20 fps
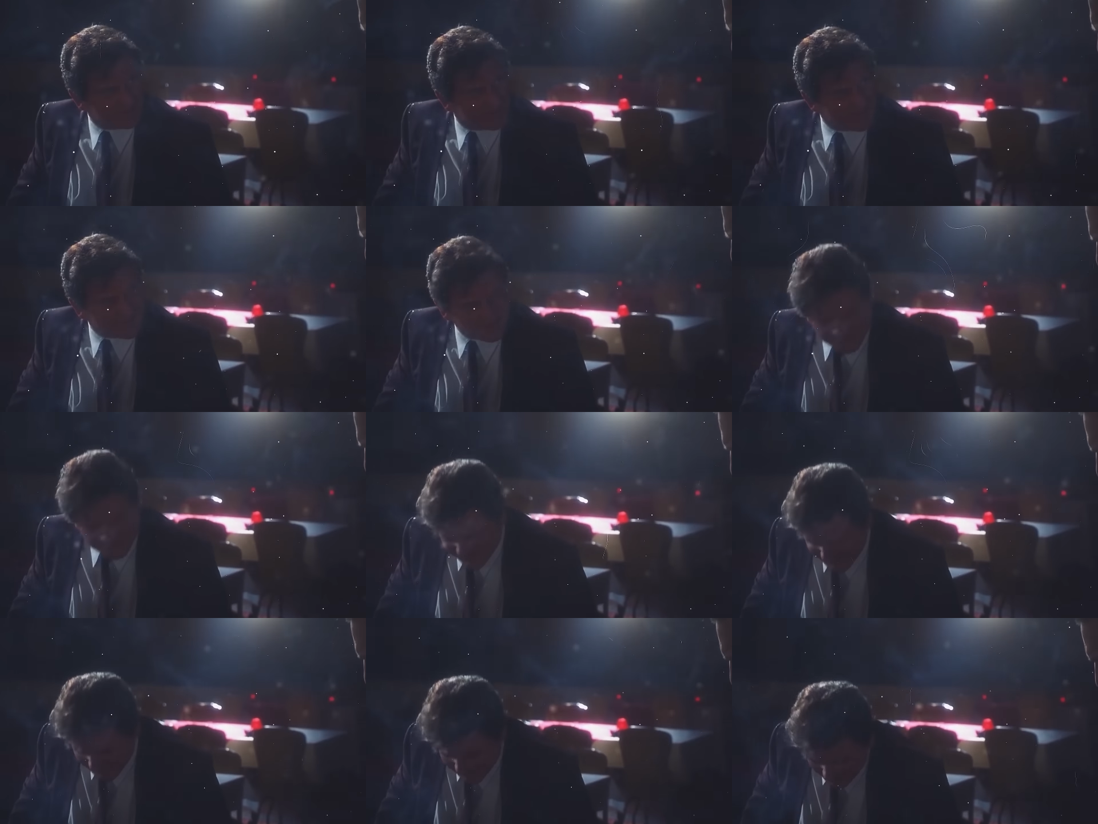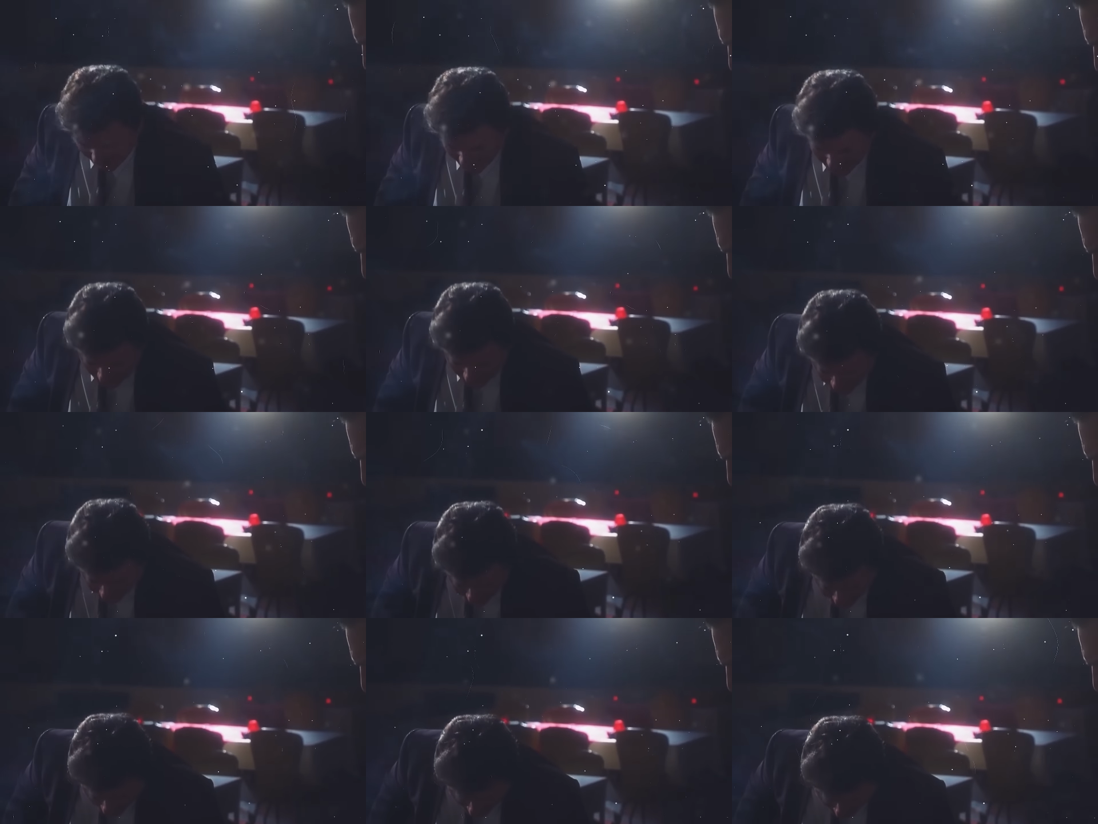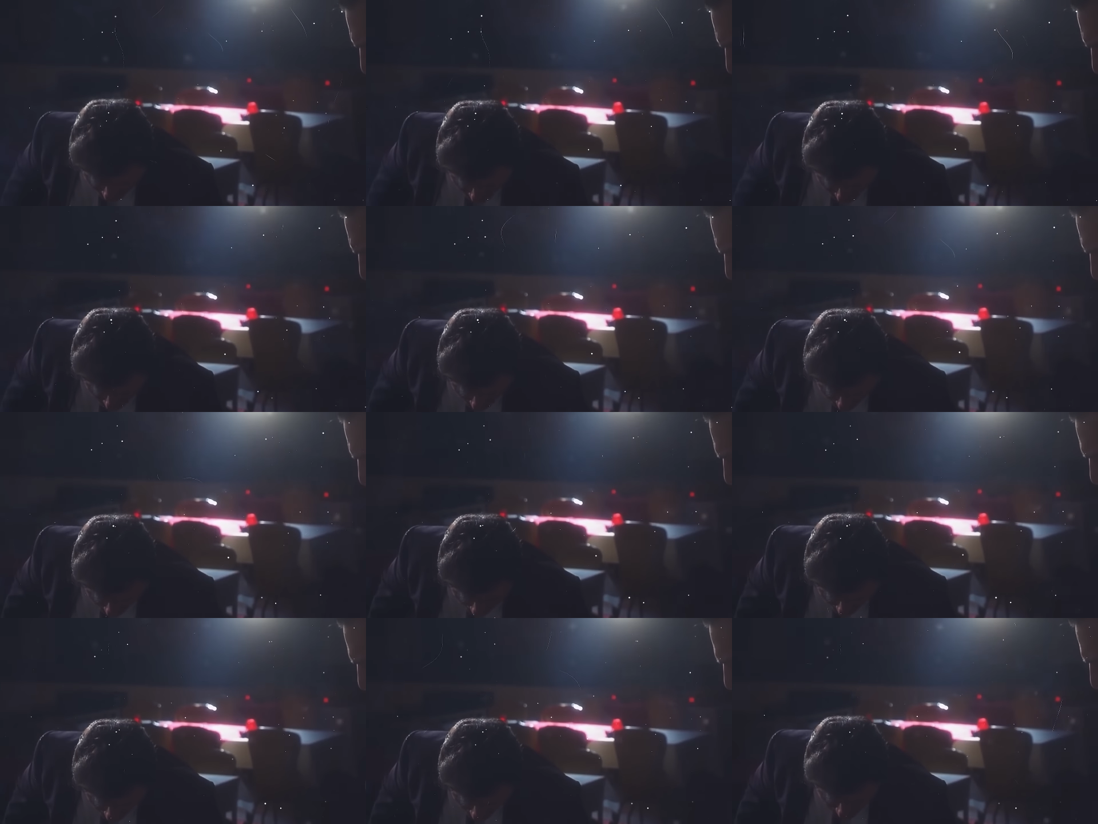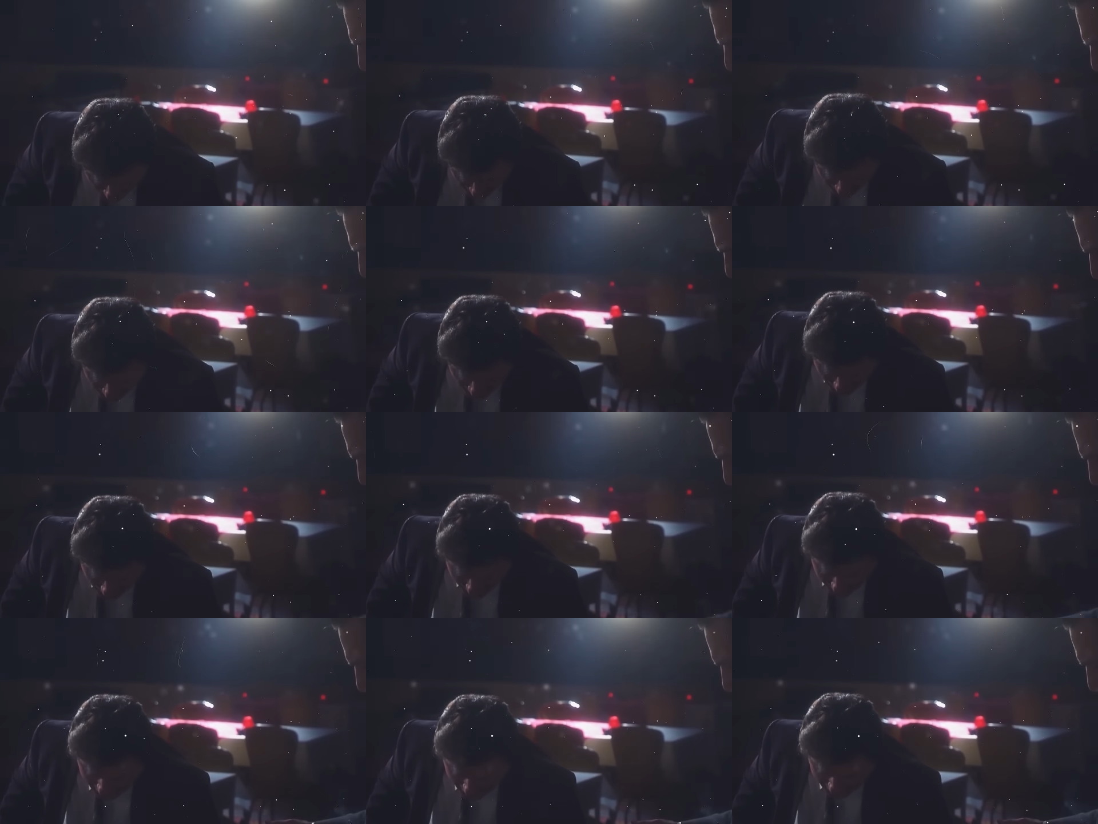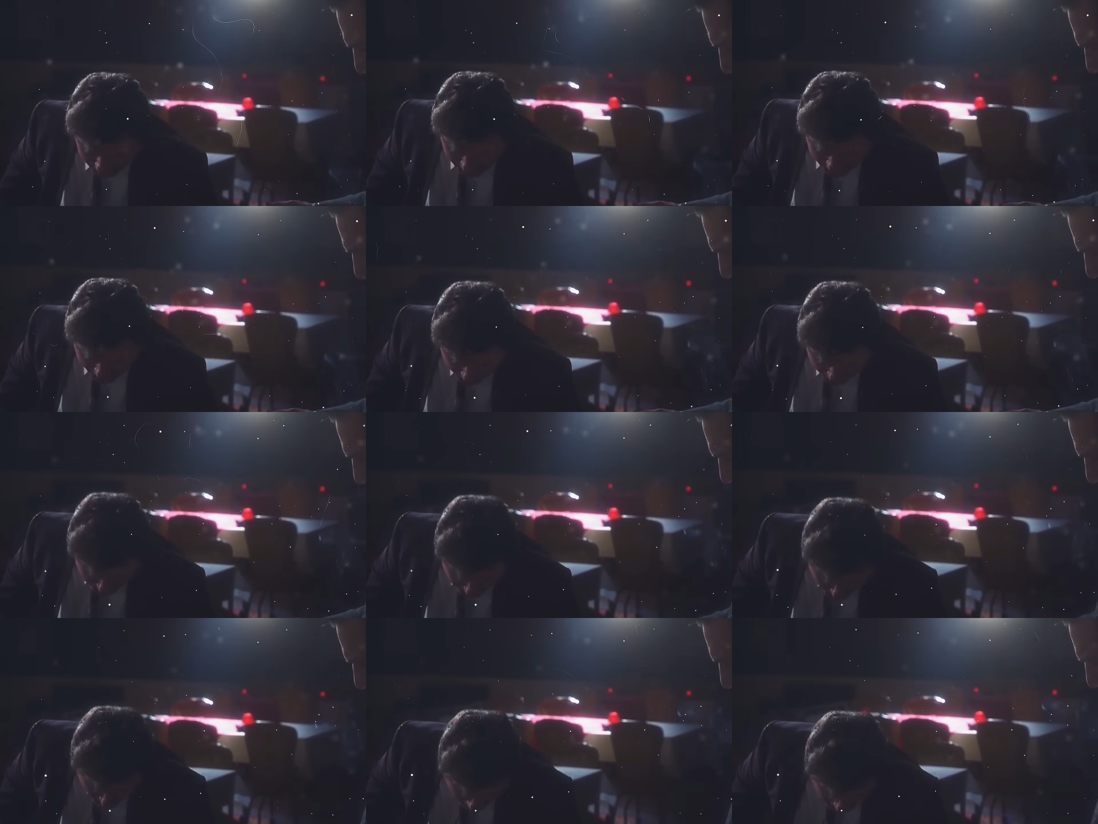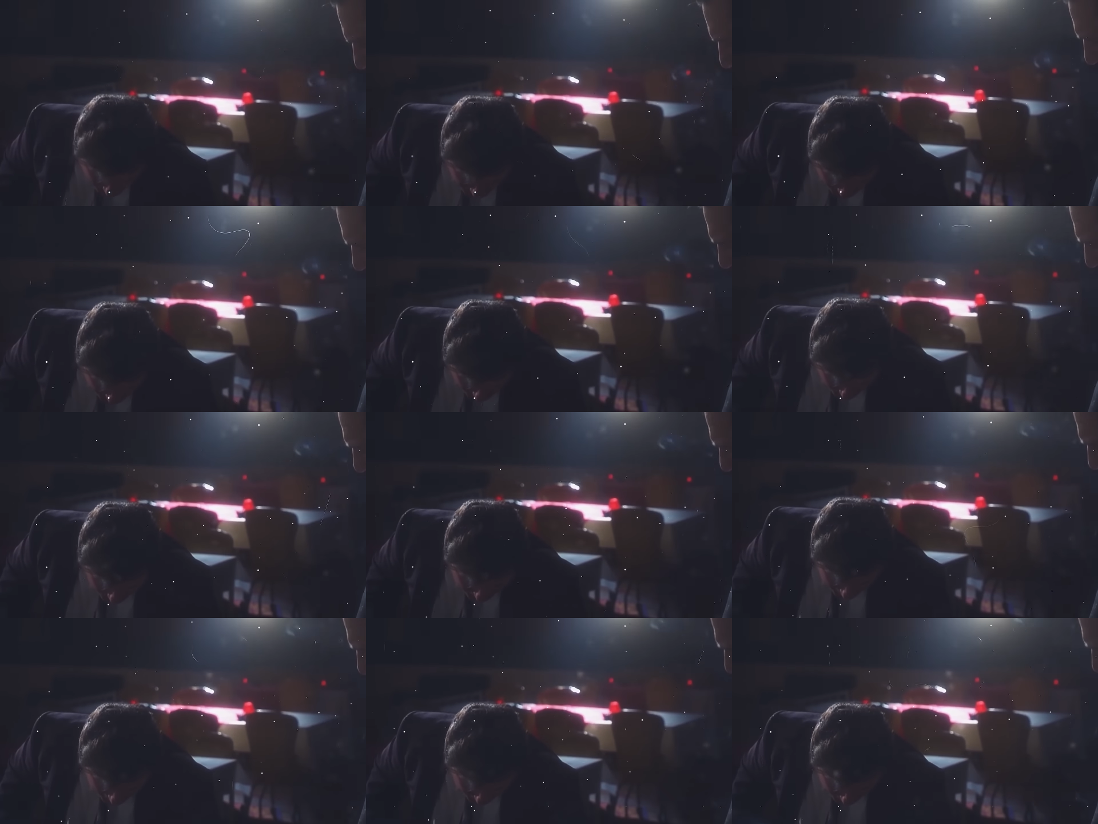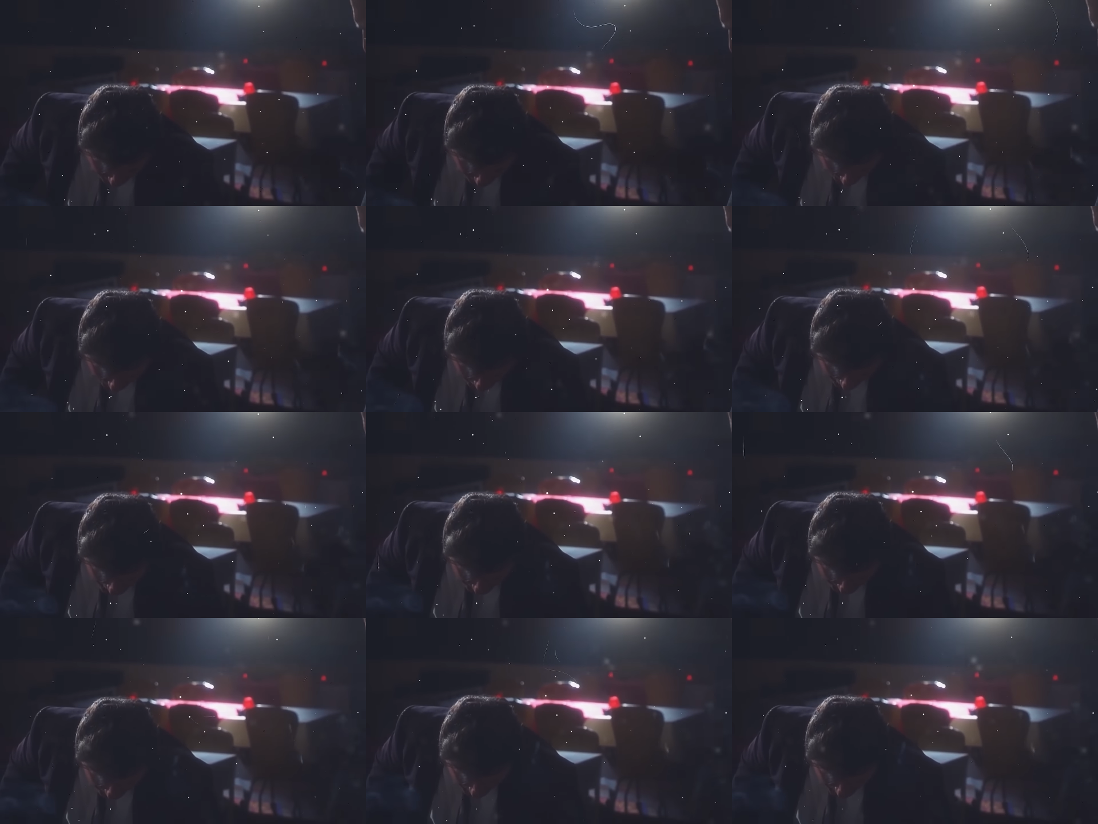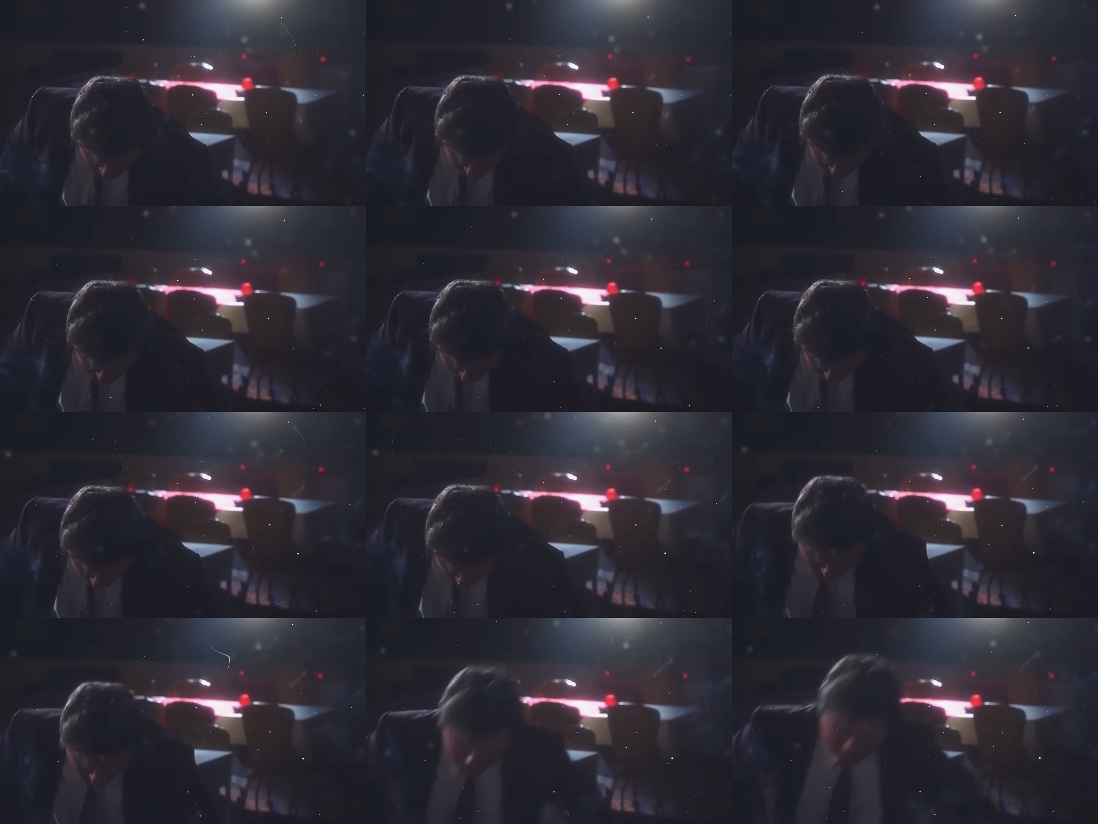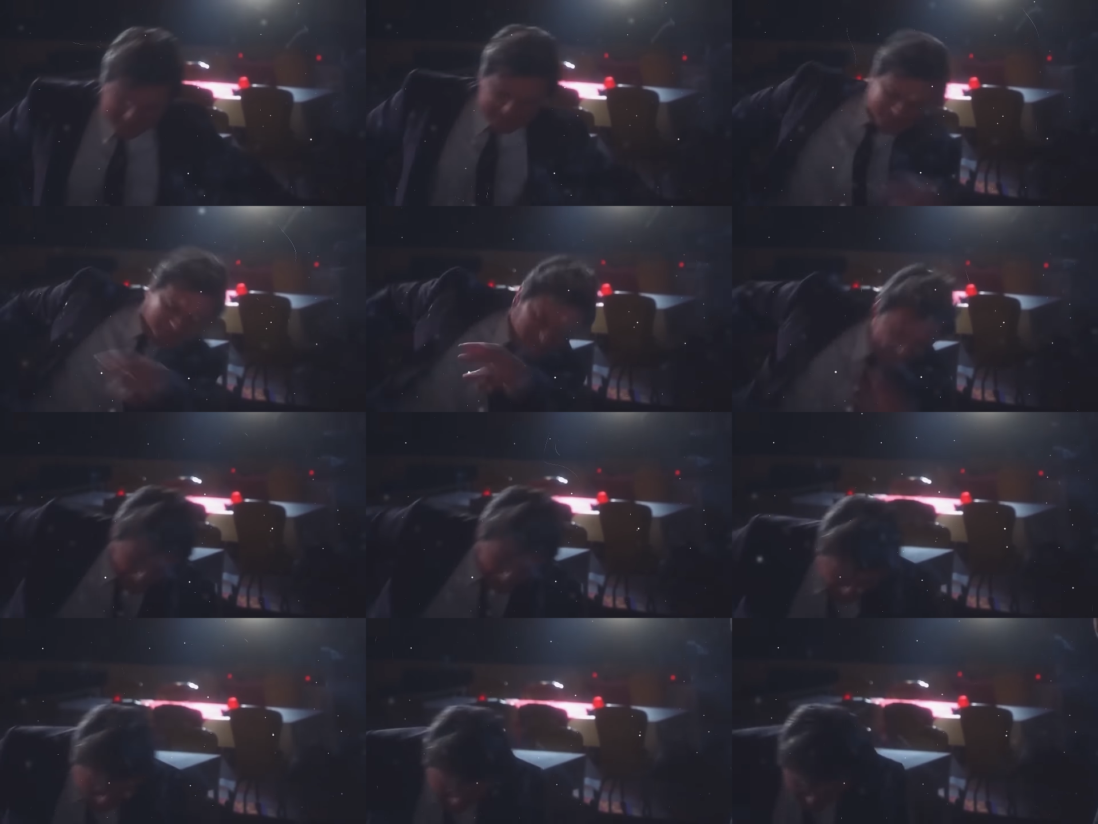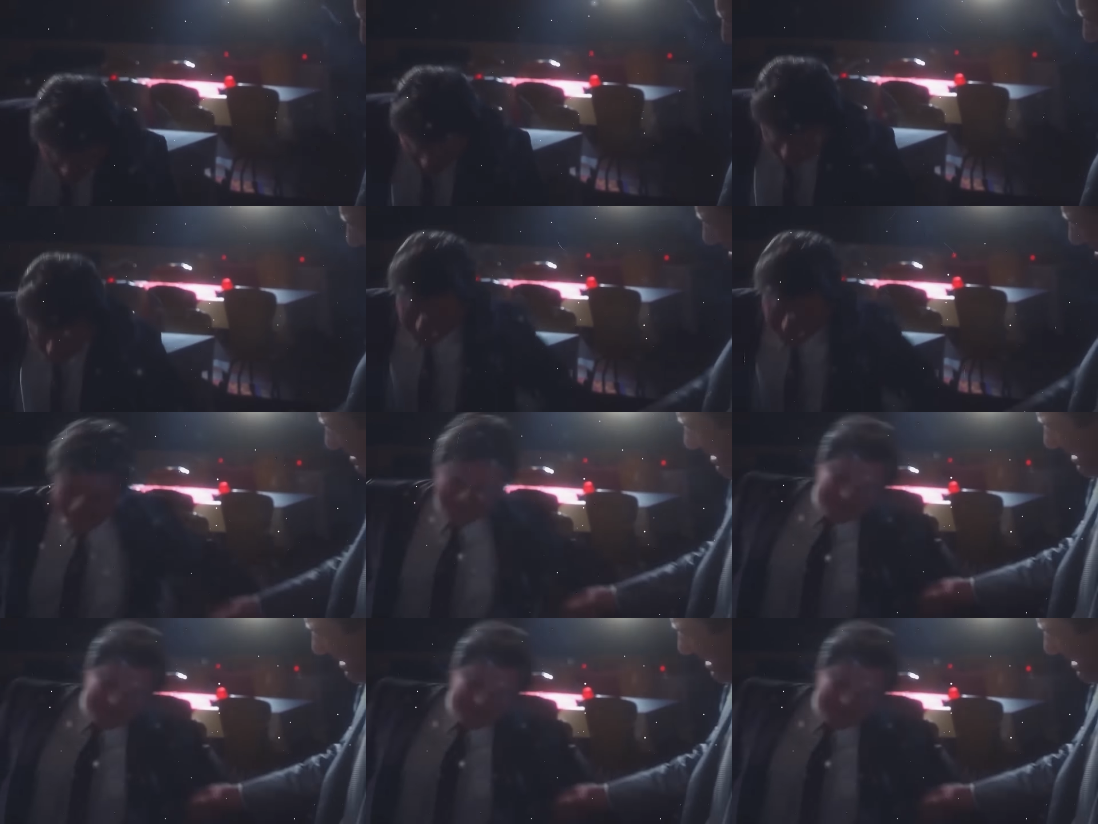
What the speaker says: [unreadable: no face in view]